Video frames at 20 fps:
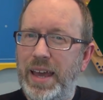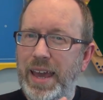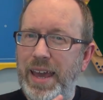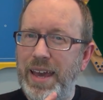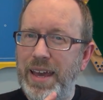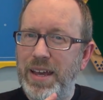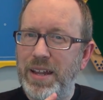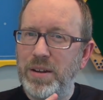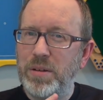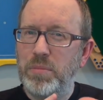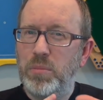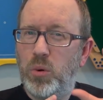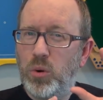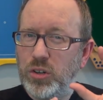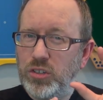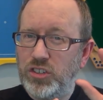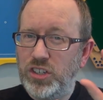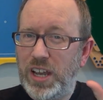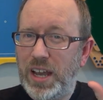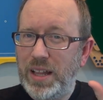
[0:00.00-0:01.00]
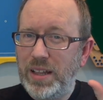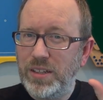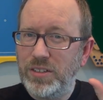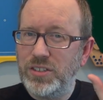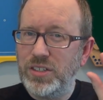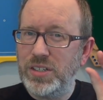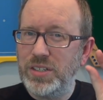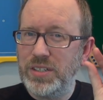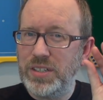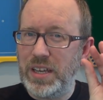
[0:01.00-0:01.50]
and more
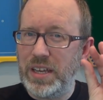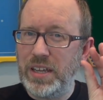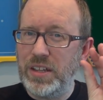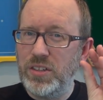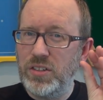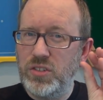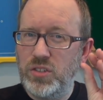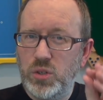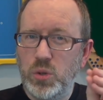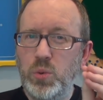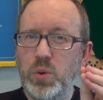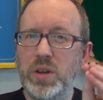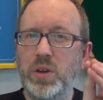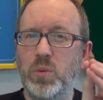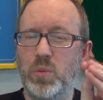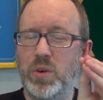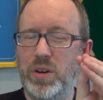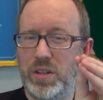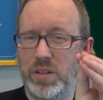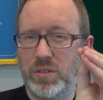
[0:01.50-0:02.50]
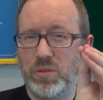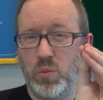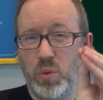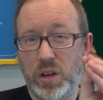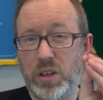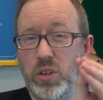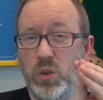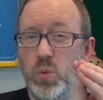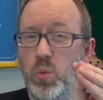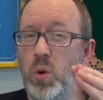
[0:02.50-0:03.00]
challenges in doing what,
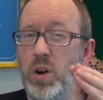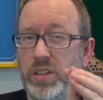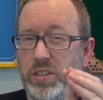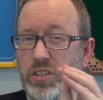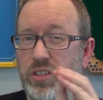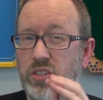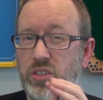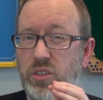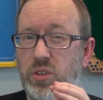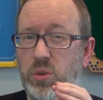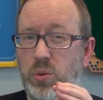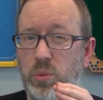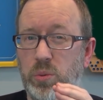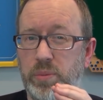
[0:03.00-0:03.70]
what you want to do.